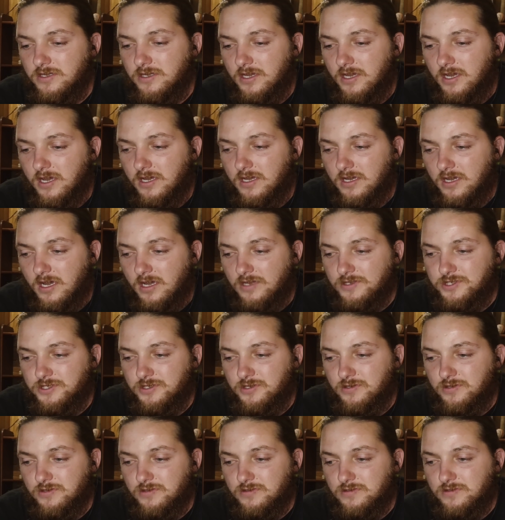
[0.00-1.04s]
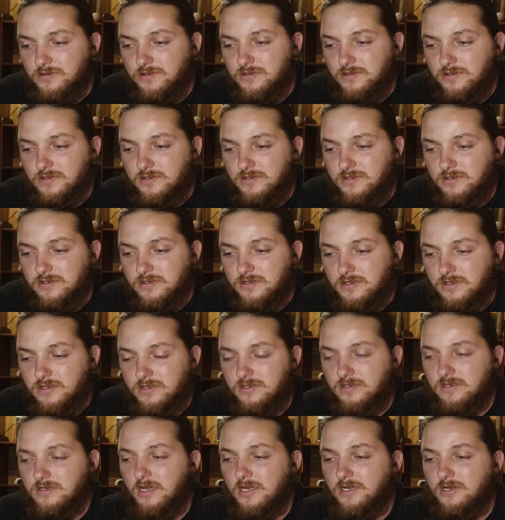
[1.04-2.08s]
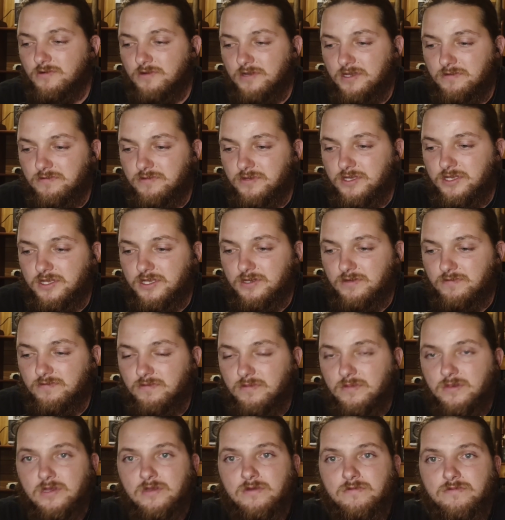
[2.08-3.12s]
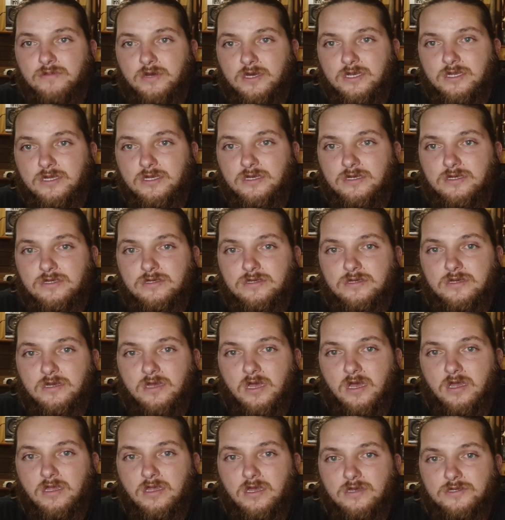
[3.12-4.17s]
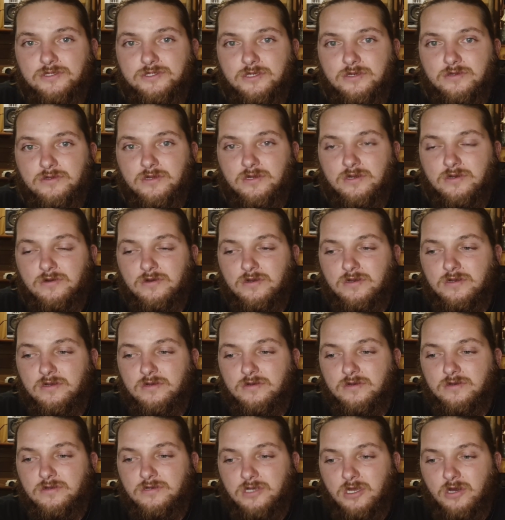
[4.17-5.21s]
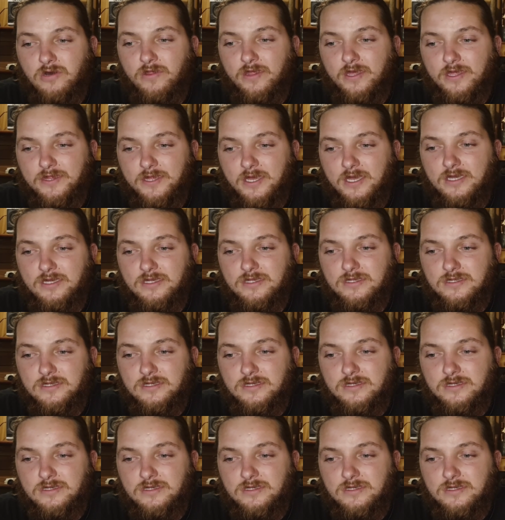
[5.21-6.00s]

also, I don't envy them, but I also know that